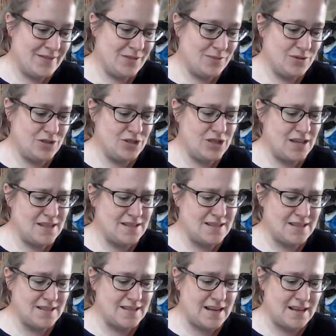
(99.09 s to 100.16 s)
"Well, she hasn't
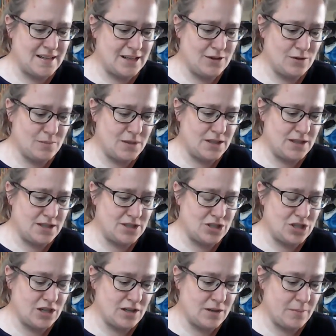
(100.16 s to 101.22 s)
exactly got money to
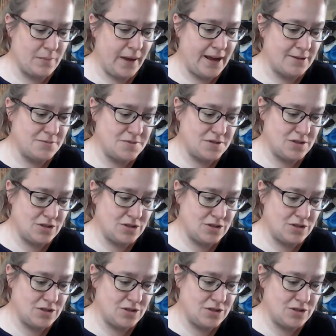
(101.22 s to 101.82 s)
chuck about.